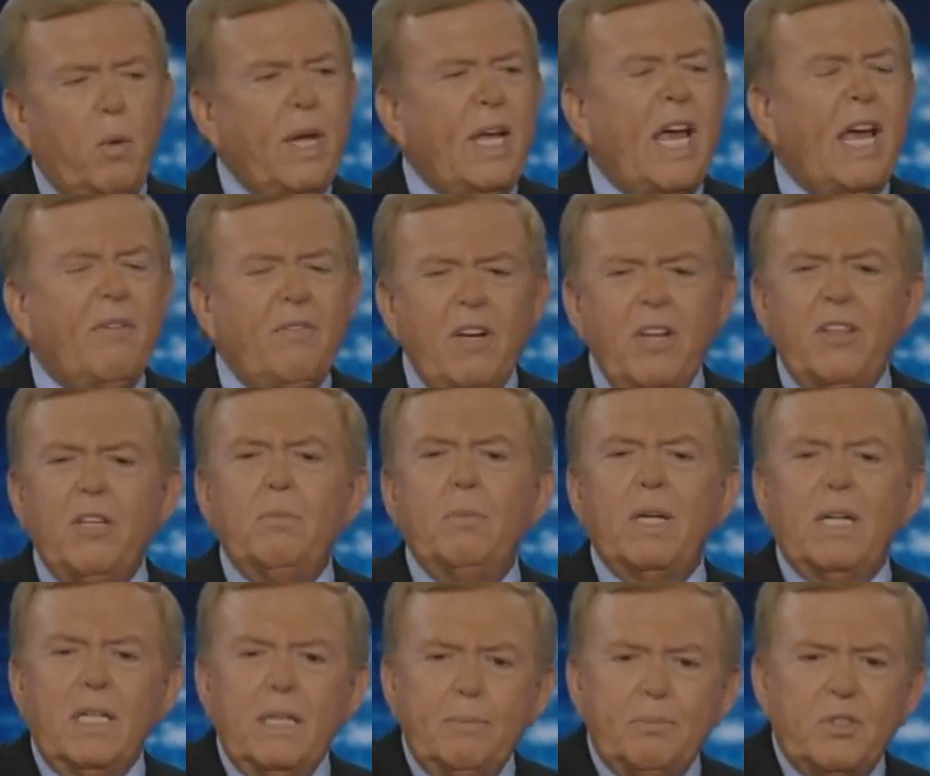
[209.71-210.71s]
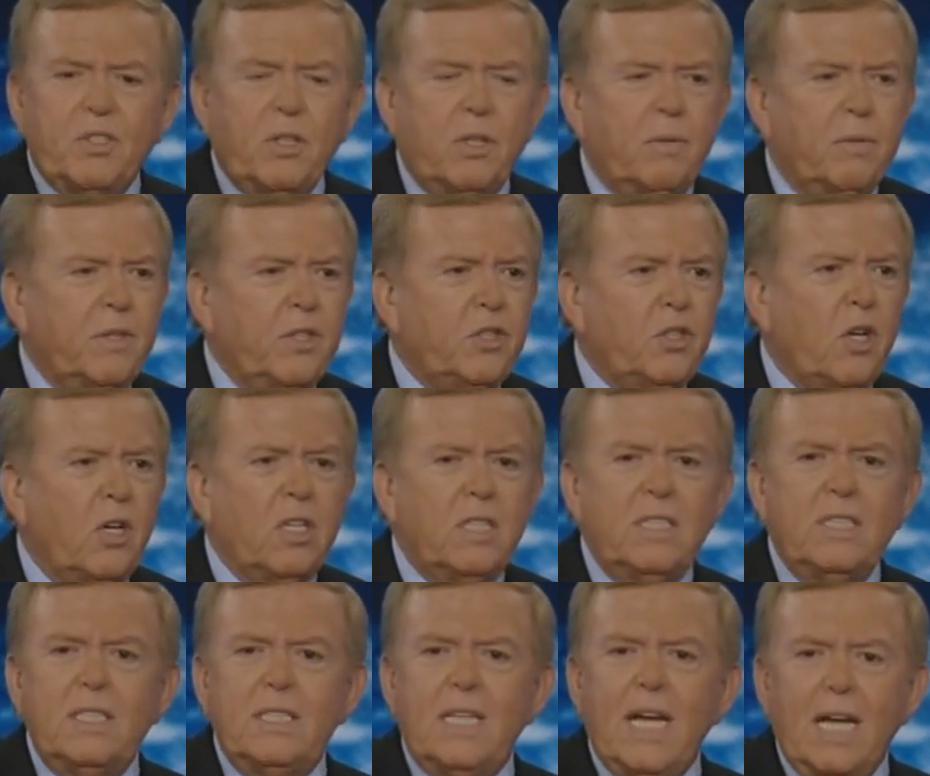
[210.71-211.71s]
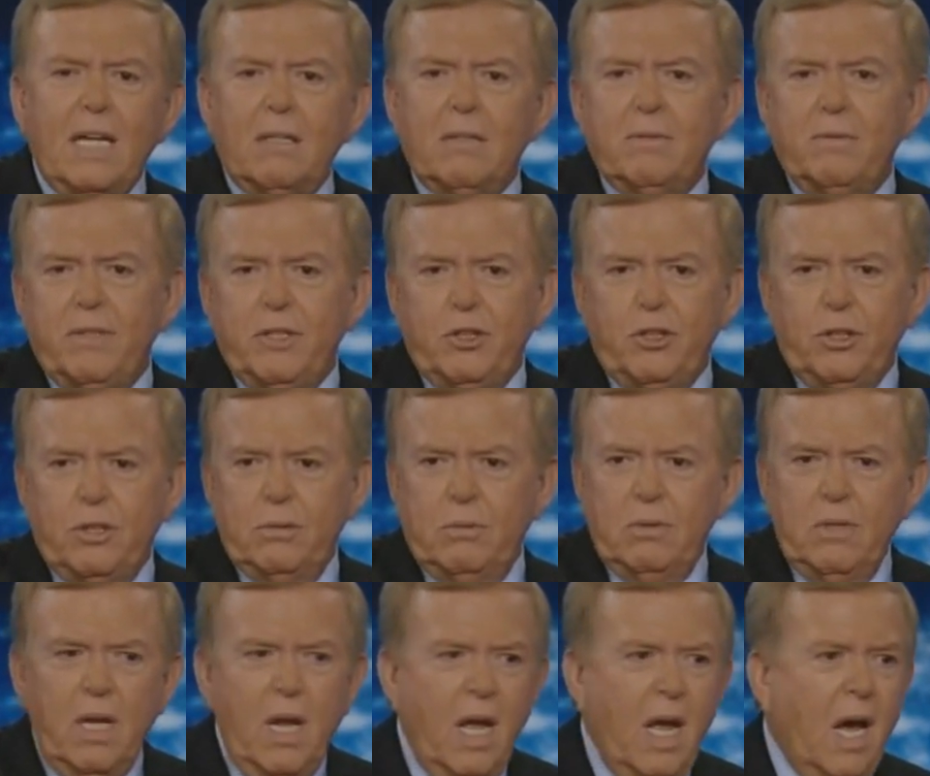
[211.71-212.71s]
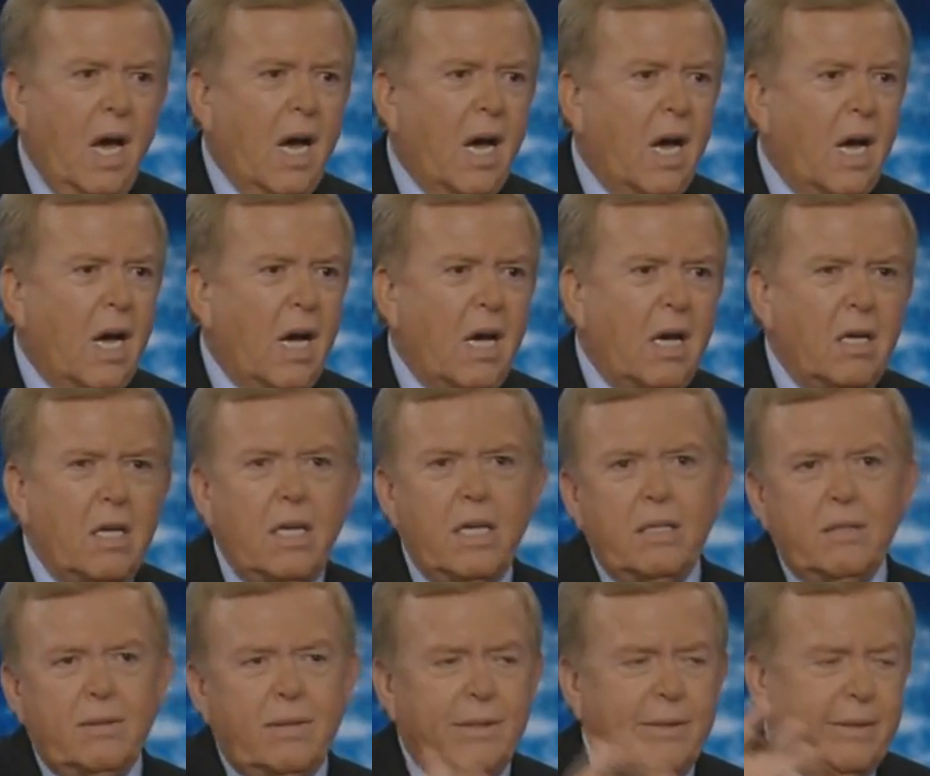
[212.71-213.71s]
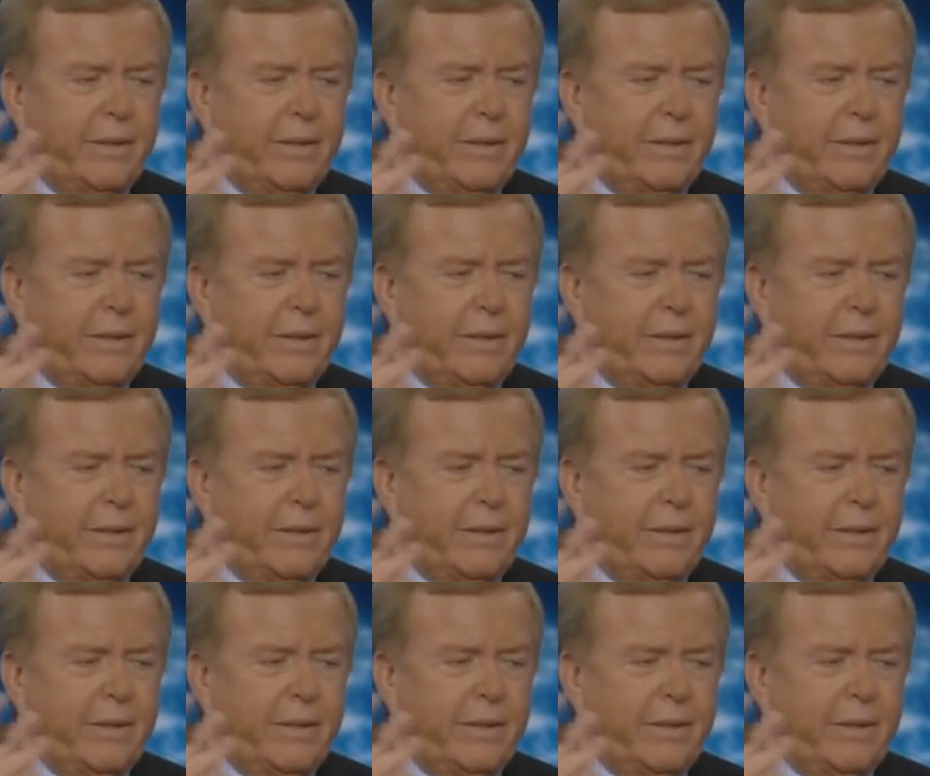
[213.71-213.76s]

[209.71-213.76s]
have nothing but lip service on television and